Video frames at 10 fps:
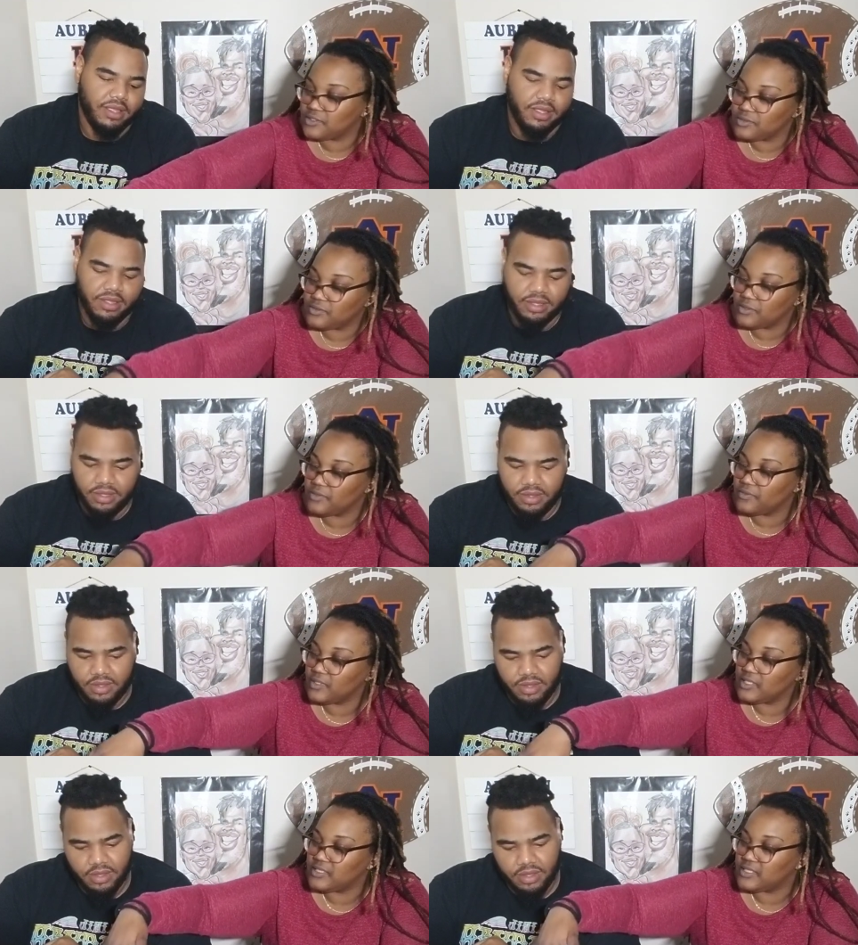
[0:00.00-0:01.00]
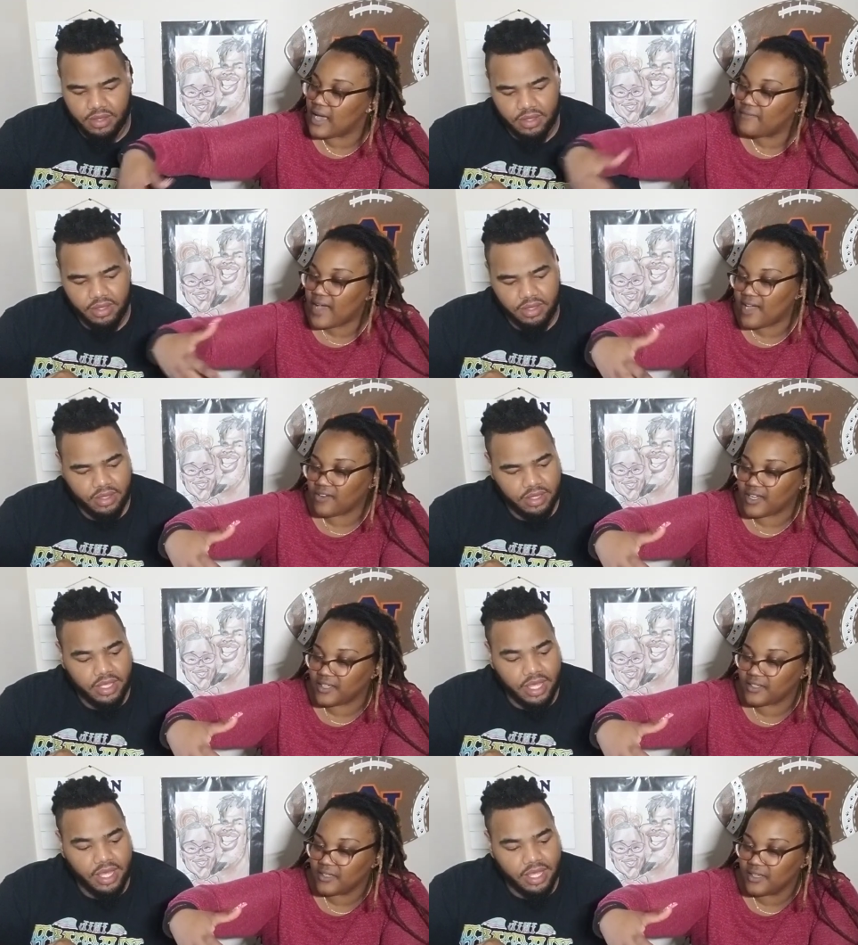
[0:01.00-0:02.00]
Speaker 1: two, three. This top five, right?
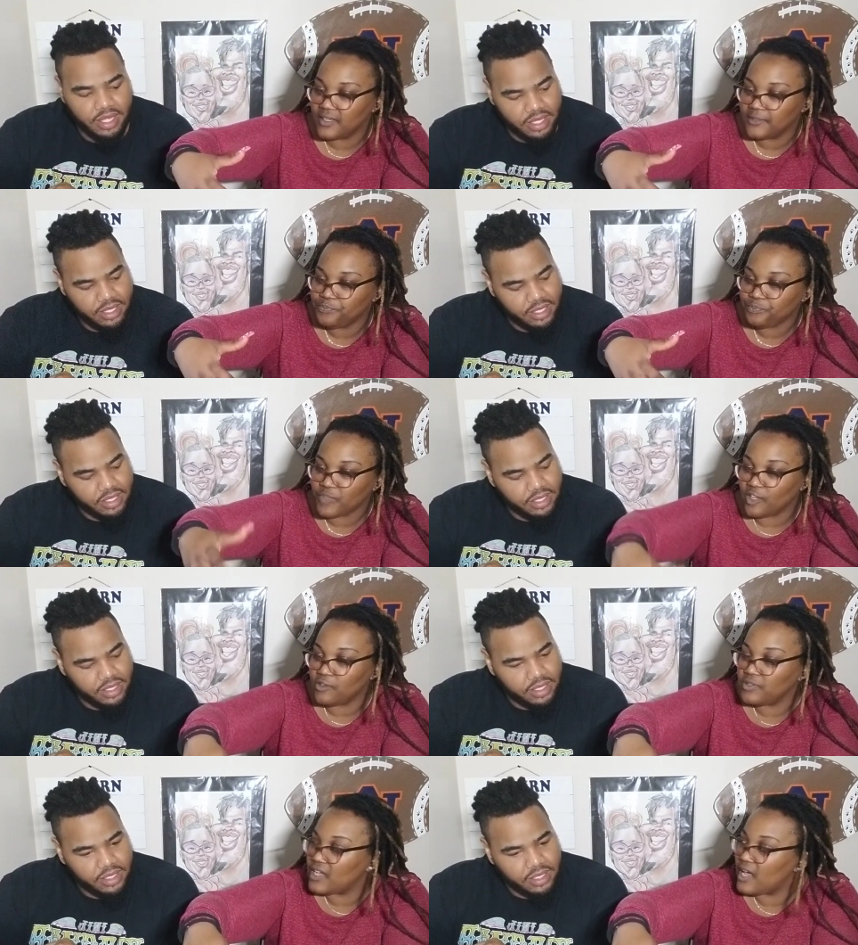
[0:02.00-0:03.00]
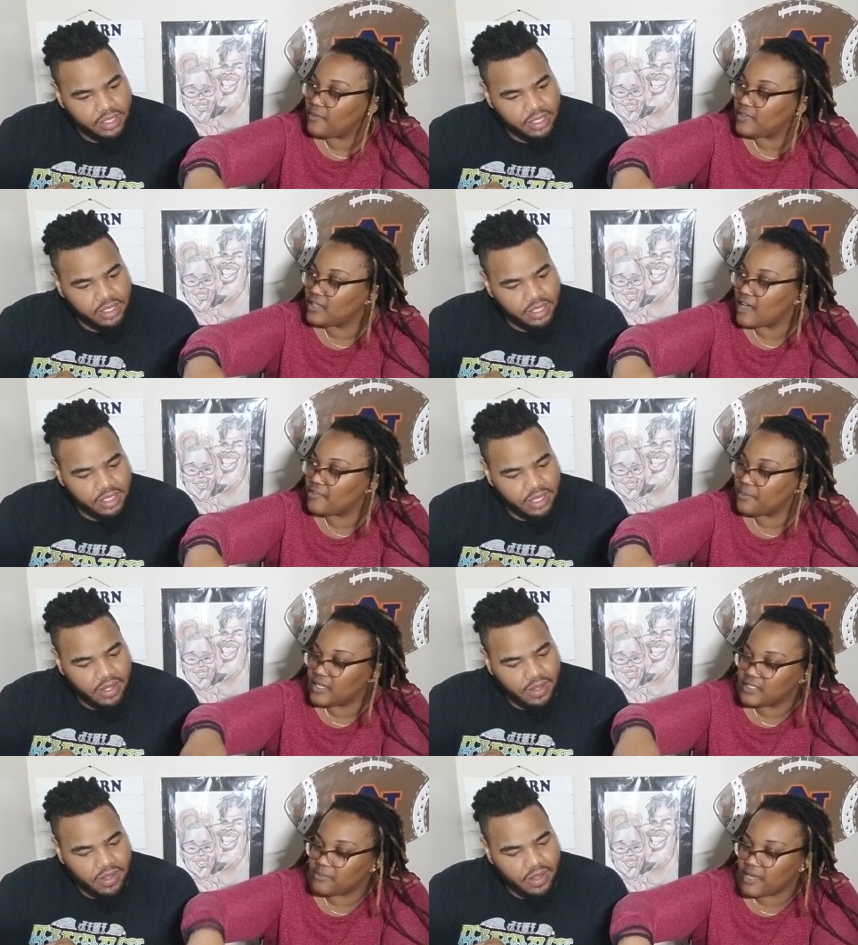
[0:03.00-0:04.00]
Yeah. Including coffee. Coffee.
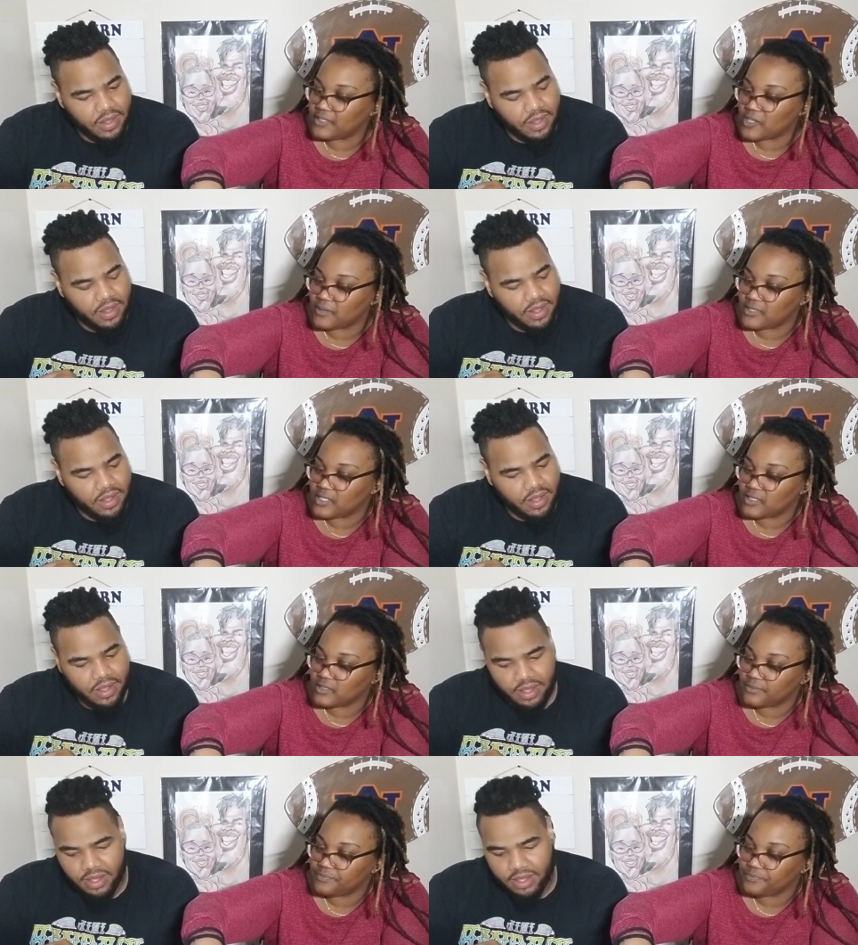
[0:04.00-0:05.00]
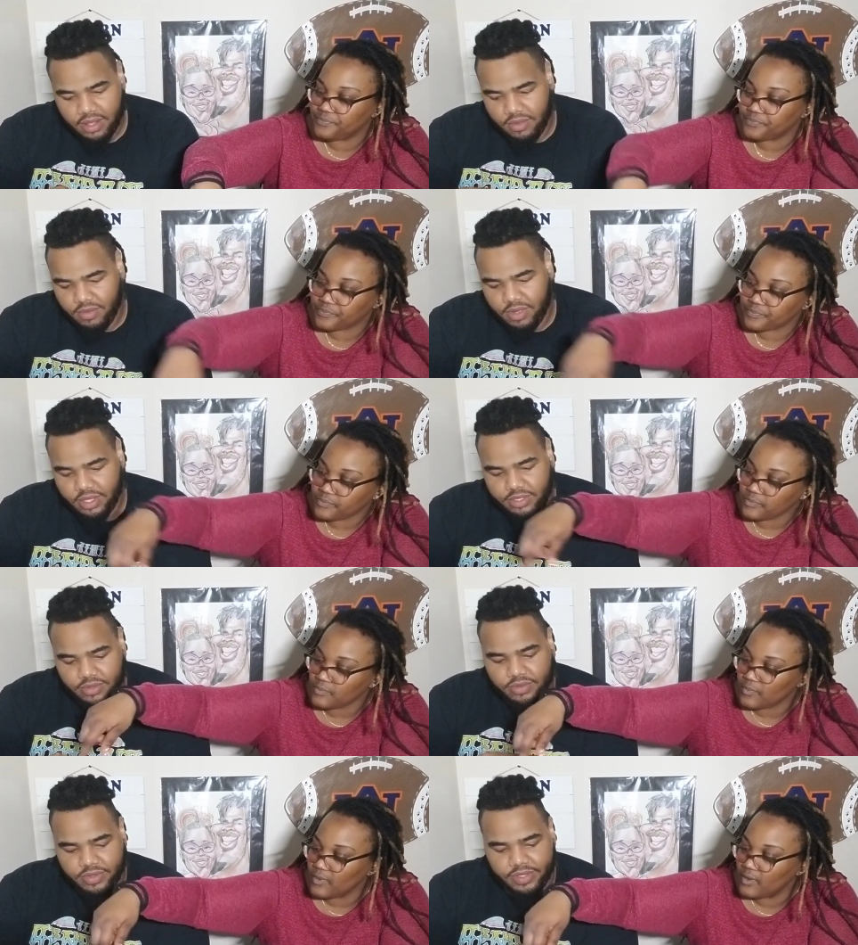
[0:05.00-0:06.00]
This made top six.
Speaker 2: One,
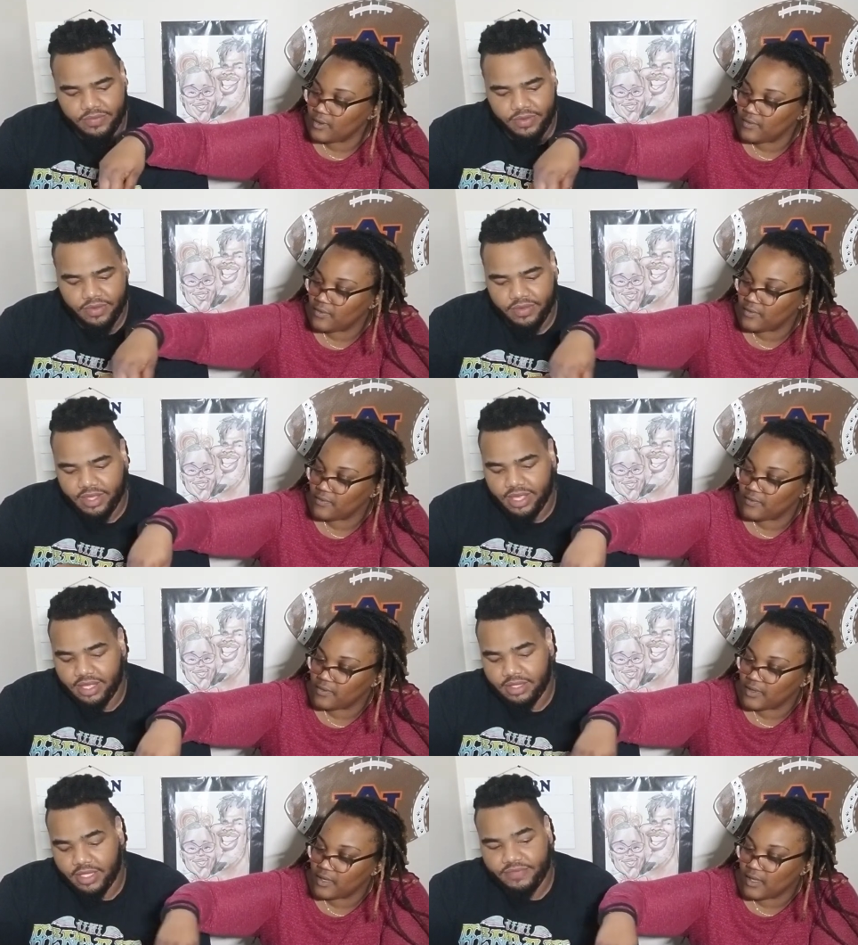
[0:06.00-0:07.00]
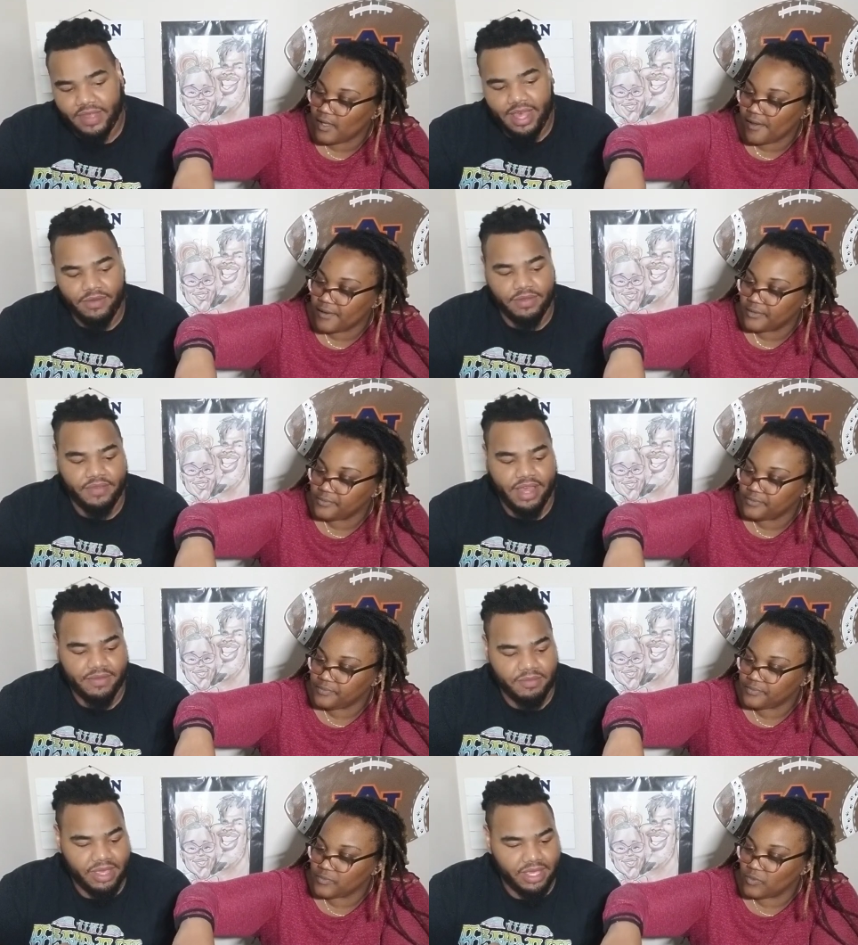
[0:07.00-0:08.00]
two, three, four. Yeah, that's five. With
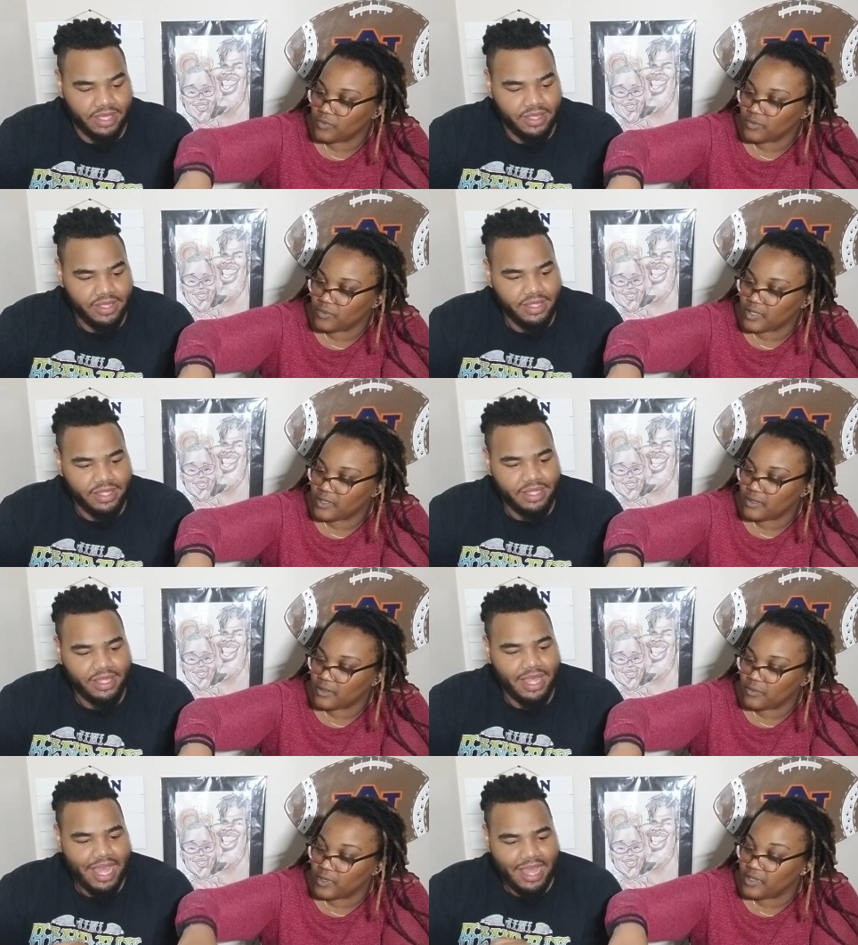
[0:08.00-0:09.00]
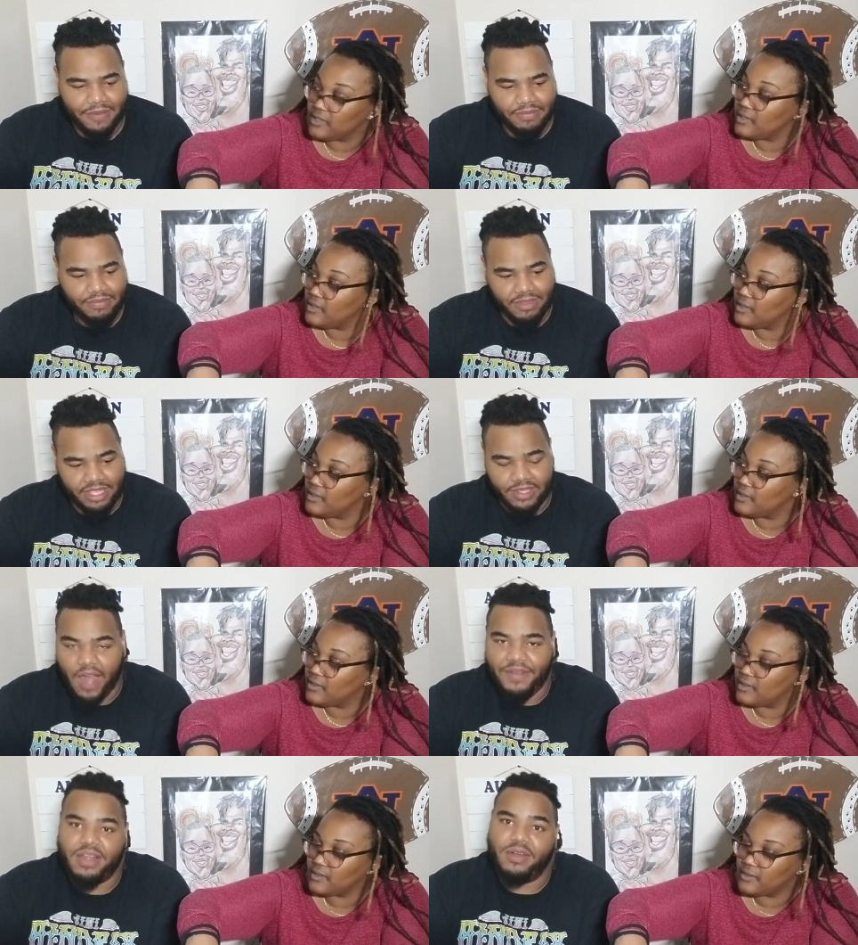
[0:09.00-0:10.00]
five, we make it.
Speaker 1: What? What?
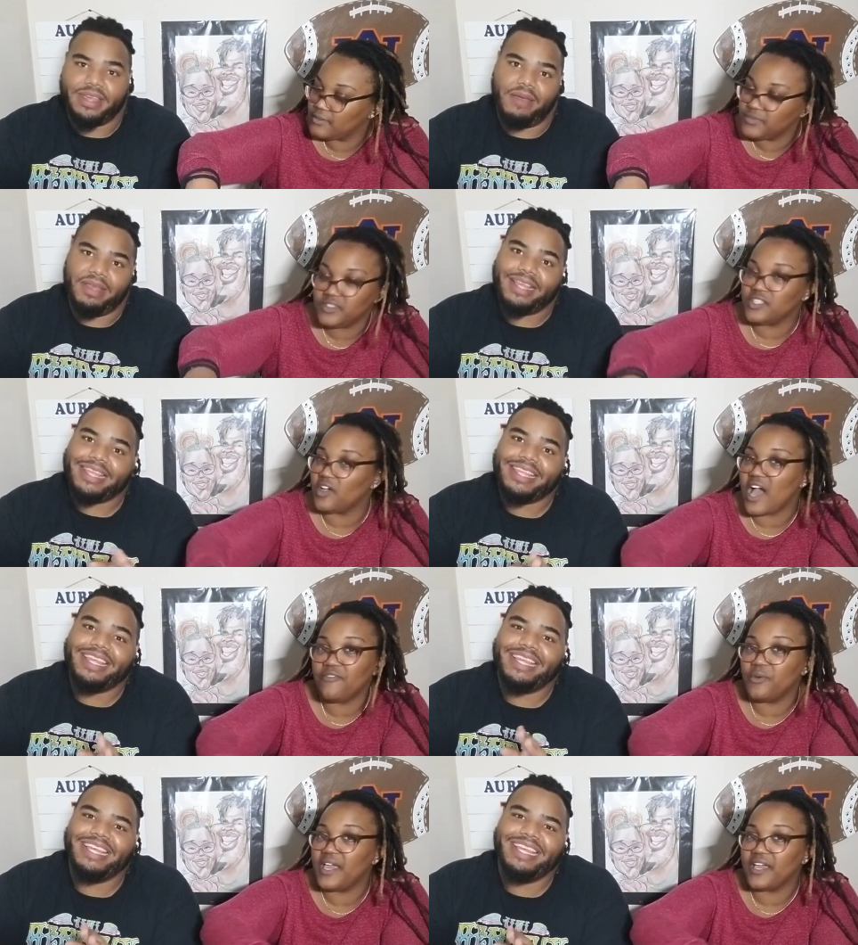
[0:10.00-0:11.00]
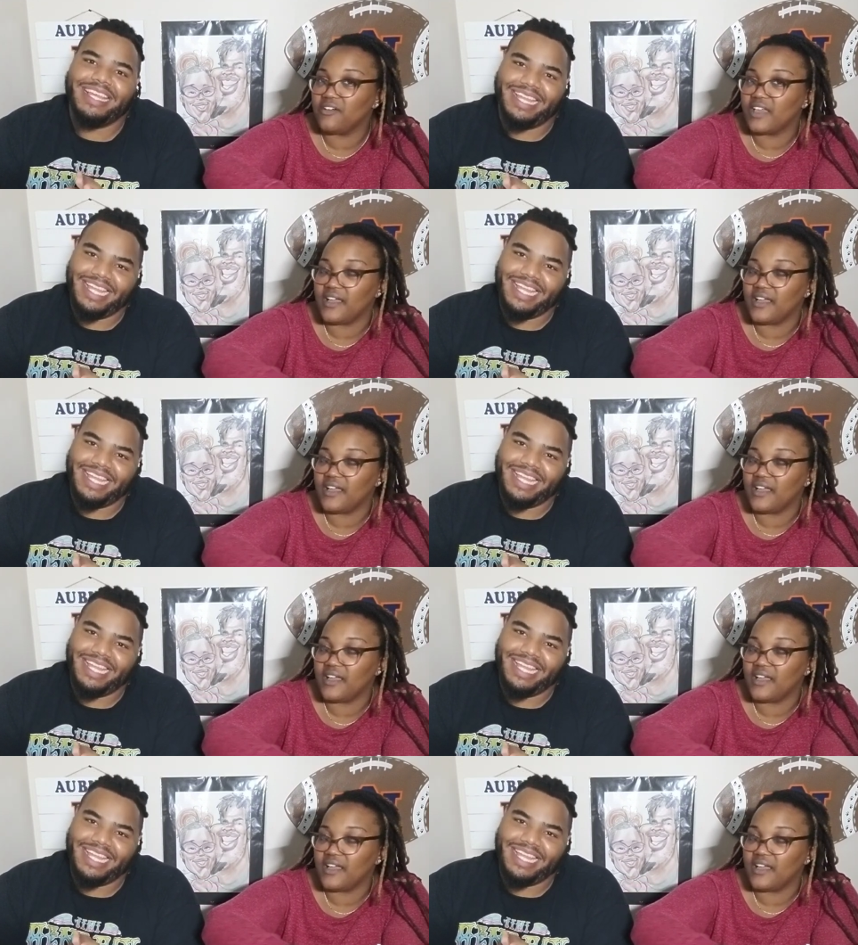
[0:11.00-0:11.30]
Speaker 2: Coffee don't count. That. So coffee,
Speaker 1: we ain't gonna